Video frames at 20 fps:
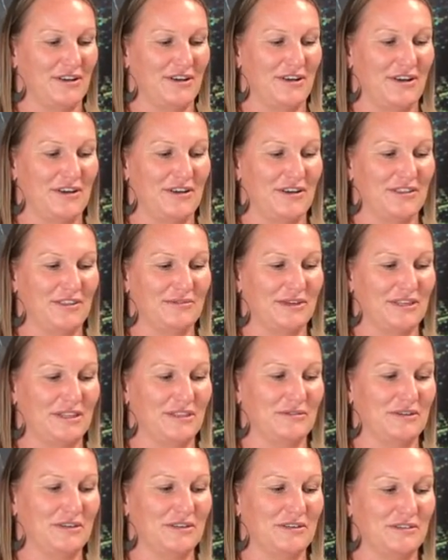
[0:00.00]
all the way
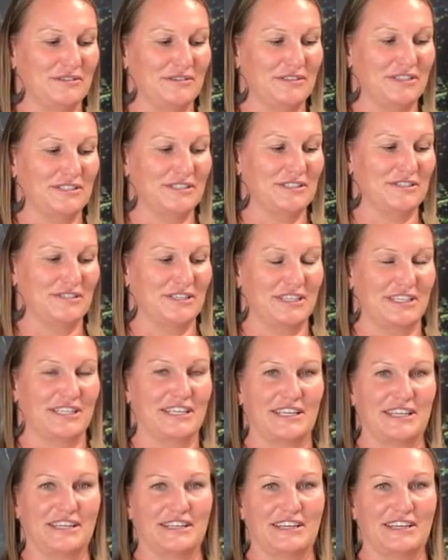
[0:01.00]
through, because you're going to get